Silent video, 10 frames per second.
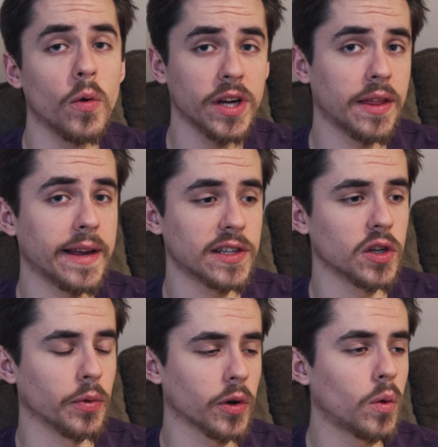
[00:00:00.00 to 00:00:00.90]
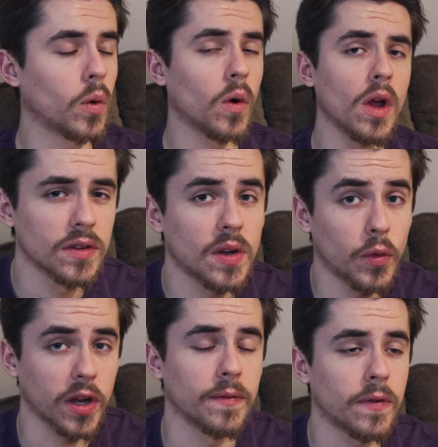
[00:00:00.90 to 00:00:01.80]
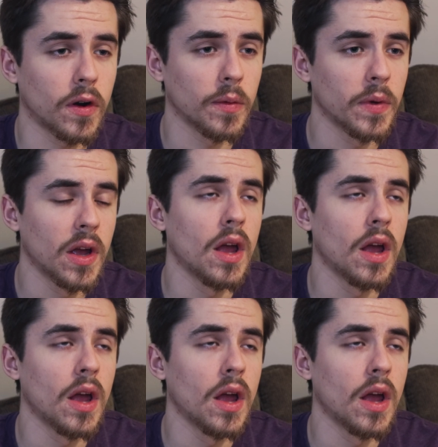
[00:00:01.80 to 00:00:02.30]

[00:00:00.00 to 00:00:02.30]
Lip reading: which I think is super cool. Someone confirmed